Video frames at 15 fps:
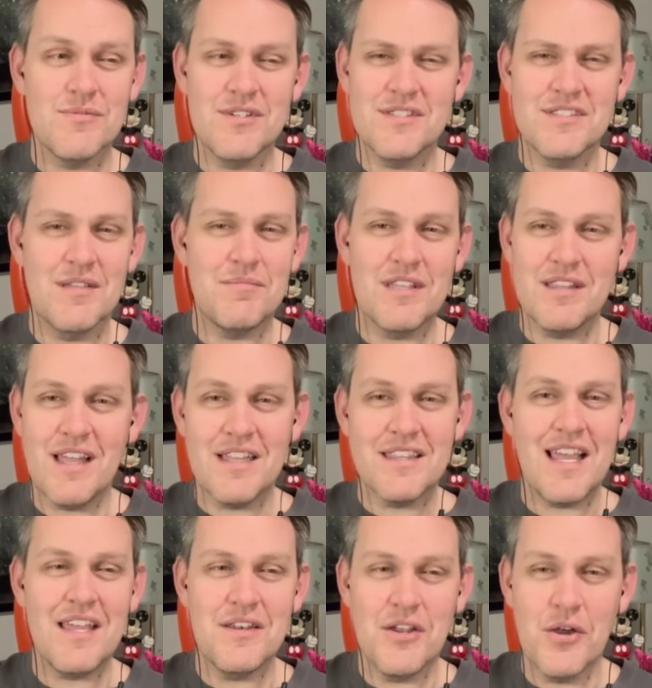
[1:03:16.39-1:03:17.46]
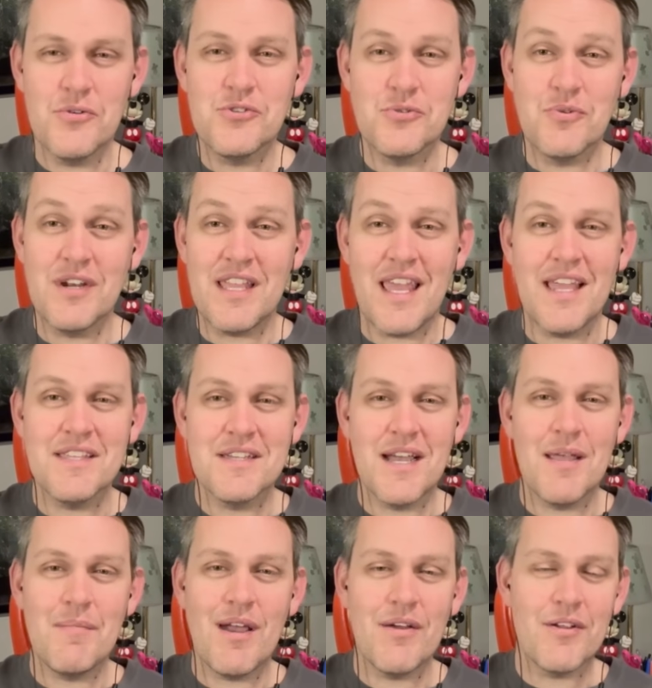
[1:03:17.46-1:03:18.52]
was something like that node 28
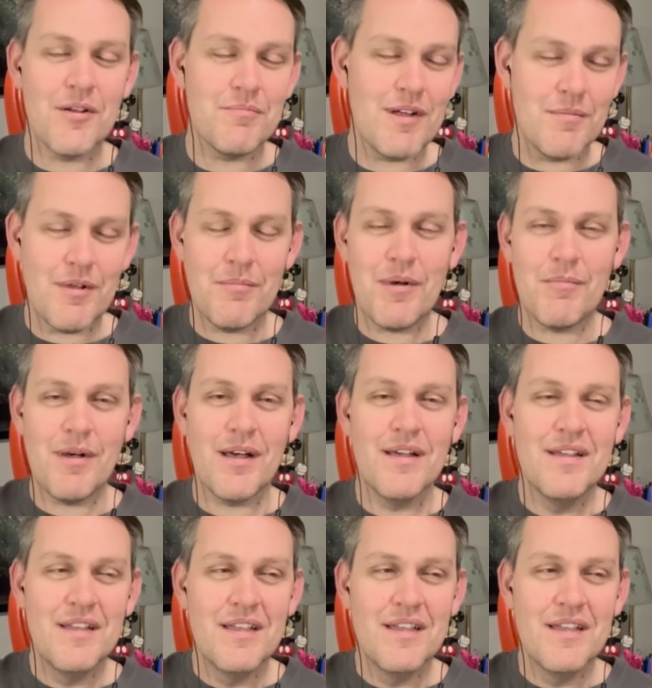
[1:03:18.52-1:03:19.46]
timeout or blah blah blah blah.